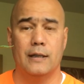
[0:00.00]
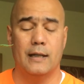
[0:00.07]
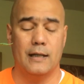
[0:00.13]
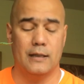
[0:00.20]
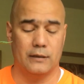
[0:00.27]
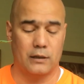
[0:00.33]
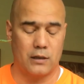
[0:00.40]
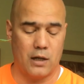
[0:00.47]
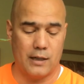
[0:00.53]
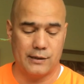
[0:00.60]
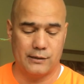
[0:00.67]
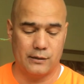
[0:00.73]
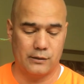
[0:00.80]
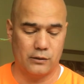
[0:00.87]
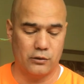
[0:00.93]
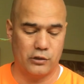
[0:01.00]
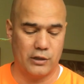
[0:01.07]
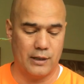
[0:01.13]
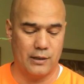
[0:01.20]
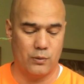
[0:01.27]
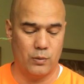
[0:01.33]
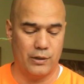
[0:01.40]
and the cost
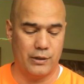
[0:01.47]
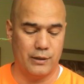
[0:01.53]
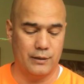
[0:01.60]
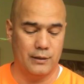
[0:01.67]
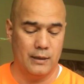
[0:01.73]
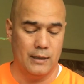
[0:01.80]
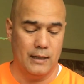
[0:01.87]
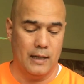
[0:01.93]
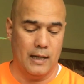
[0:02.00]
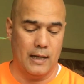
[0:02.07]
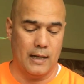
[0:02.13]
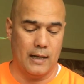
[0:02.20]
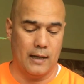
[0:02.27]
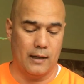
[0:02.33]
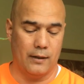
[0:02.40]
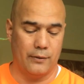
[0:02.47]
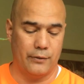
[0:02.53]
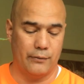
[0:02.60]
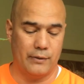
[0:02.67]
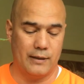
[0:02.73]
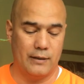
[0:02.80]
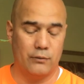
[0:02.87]
associated with it.
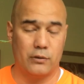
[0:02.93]
3,